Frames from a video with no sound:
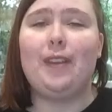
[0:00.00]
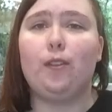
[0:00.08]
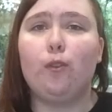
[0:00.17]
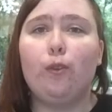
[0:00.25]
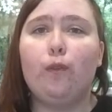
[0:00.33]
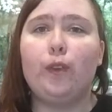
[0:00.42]

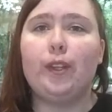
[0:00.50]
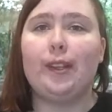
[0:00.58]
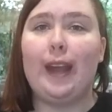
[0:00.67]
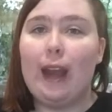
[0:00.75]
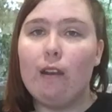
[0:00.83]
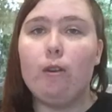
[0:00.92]
That's all for this
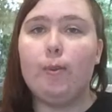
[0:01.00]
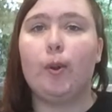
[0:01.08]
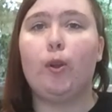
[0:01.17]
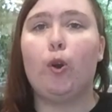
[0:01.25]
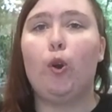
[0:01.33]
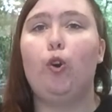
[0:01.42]
Harry
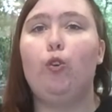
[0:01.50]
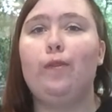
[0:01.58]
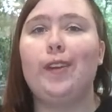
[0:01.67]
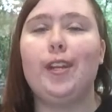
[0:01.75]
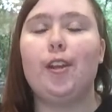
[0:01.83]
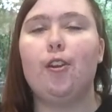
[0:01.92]
Potter haul
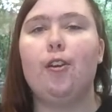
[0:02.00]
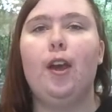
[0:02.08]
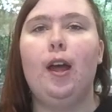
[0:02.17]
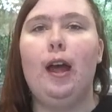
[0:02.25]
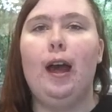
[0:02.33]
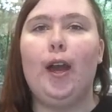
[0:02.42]
video.
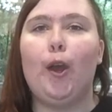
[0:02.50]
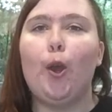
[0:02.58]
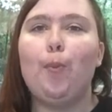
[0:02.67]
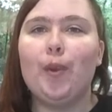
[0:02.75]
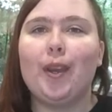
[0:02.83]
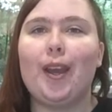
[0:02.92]
I
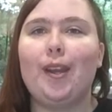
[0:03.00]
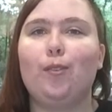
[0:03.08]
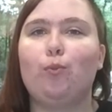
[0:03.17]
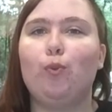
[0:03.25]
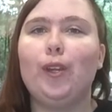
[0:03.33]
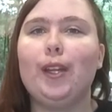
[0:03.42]
hope you guys
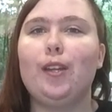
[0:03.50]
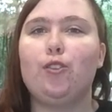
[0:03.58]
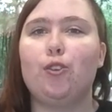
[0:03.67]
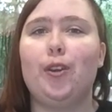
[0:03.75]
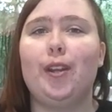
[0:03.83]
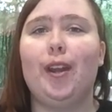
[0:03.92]
really
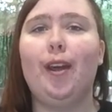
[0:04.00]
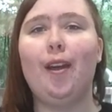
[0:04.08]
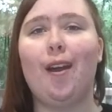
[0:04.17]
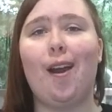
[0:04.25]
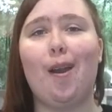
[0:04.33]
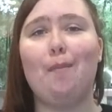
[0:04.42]
enjoyed it.
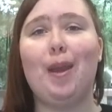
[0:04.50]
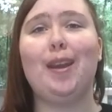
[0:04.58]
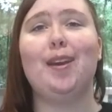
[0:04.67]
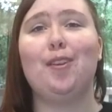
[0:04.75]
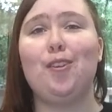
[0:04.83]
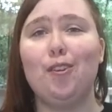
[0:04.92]
I made
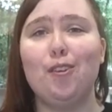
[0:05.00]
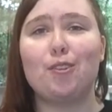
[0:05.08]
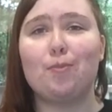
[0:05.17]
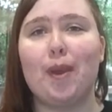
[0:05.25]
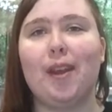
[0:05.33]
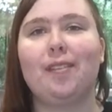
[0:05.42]
a
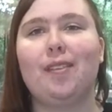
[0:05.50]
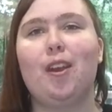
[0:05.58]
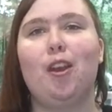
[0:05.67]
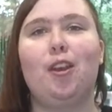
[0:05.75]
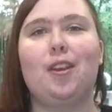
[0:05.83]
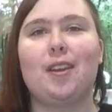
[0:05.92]
huge mess
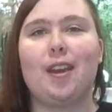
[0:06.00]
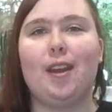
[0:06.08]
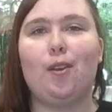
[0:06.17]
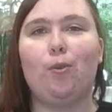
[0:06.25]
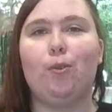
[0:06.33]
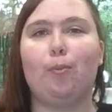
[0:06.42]

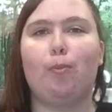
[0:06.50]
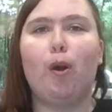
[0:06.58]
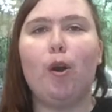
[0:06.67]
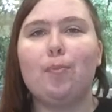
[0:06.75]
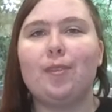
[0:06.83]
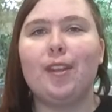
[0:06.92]
getting all the
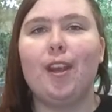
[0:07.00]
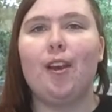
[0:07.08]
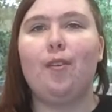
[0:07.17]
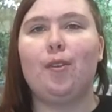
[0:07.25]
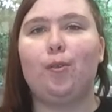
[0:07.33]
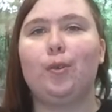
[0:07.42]
pops
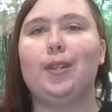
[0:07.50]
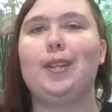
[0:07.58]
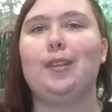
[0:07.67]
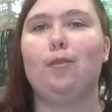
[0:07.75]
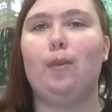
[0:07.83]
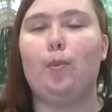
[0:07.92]
down, all the
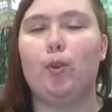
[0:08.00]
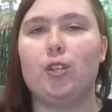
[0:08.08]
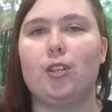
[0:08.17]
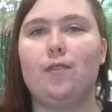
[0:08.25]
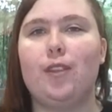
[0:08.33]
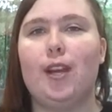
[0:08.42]
things on my
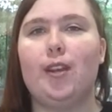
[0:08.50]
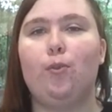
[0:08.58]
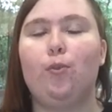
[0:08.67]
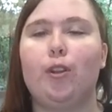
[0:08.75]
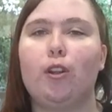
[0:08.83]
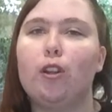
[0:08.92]
bookshelf down,
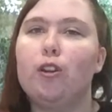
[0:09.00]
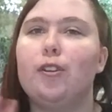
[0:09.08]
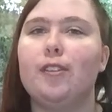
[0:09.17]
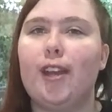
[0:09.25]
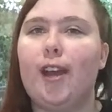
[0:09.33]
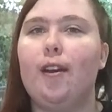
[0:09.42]
all the
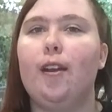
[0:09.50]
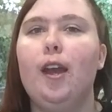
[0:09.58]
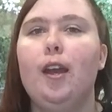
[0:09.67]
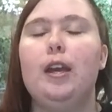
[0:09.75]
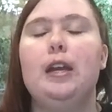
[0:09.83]
clothes out.